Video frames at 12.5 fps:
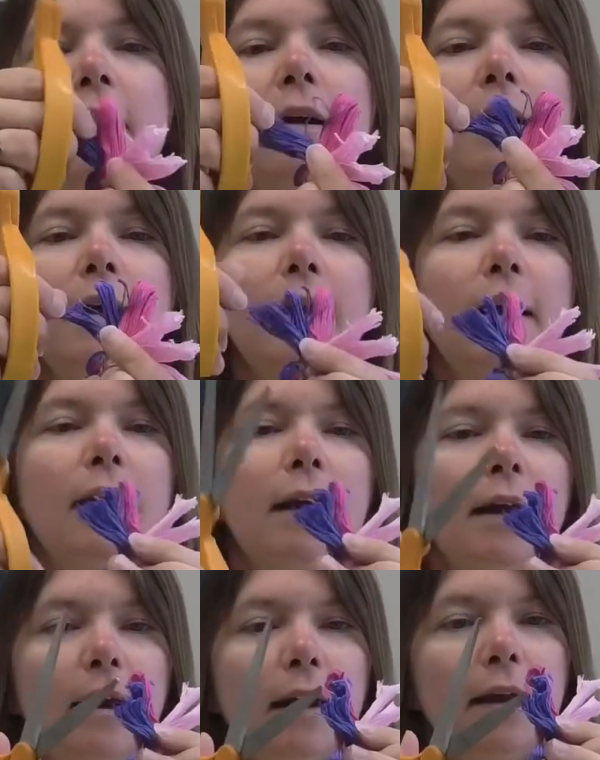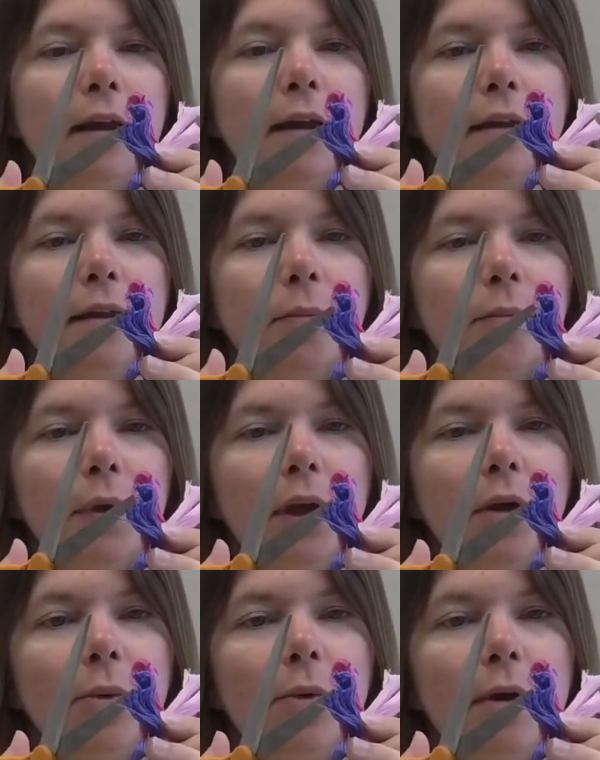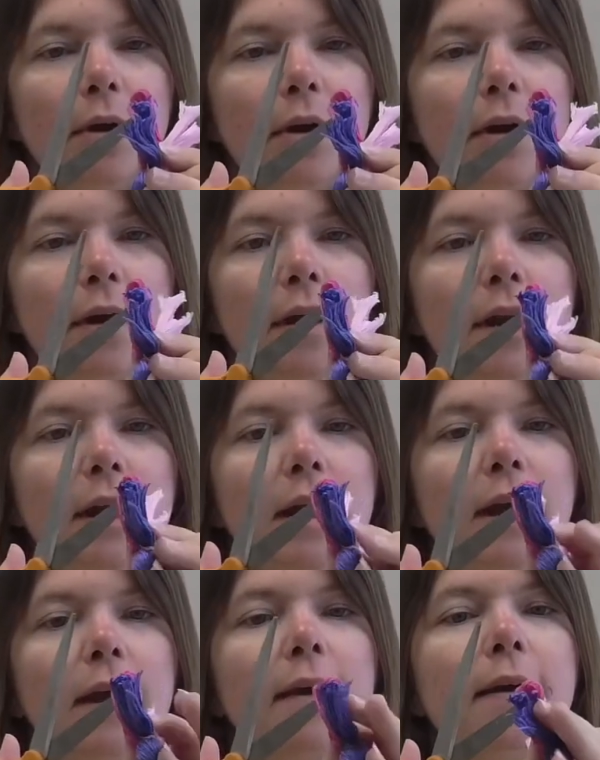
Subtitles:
And the pink one.